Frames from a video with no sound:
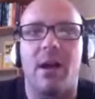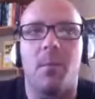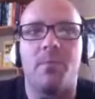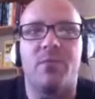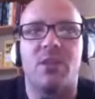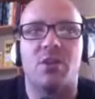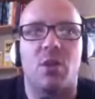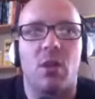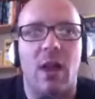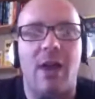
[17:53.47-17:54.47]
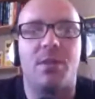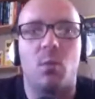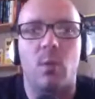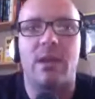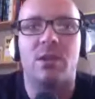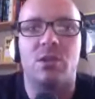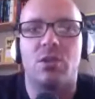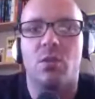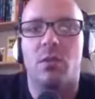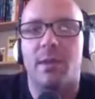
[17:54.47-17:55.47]
there's a lot that we can do to
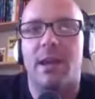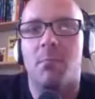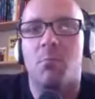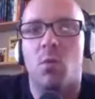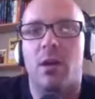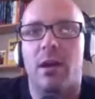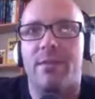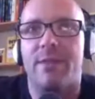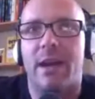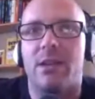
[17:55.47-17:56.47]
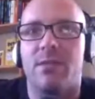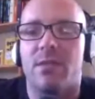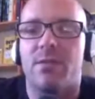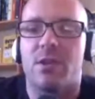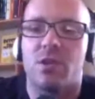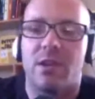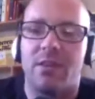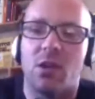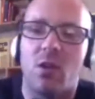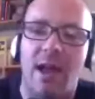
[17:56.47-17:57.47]
become more effective and efficient in the
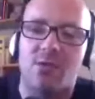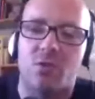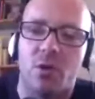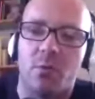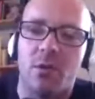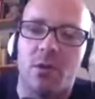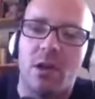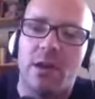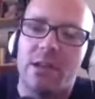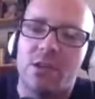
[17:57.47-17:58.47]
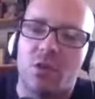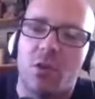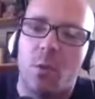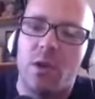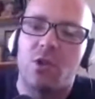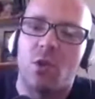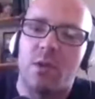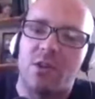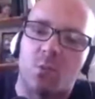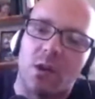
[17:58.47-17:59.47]
classroom so that we don't need to
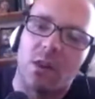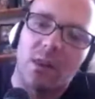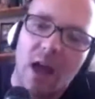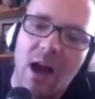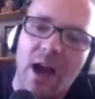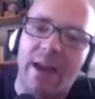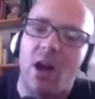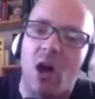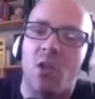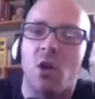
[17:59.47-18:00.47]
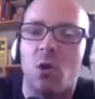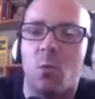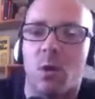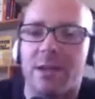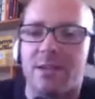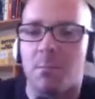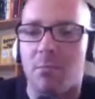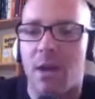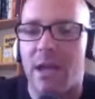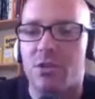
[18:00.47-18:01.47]
rely on the homework as
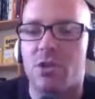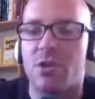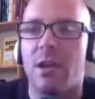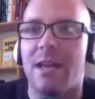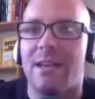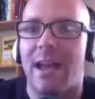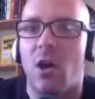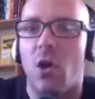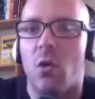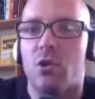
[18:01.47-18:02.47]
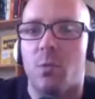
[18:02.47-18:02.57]
much. Now, do we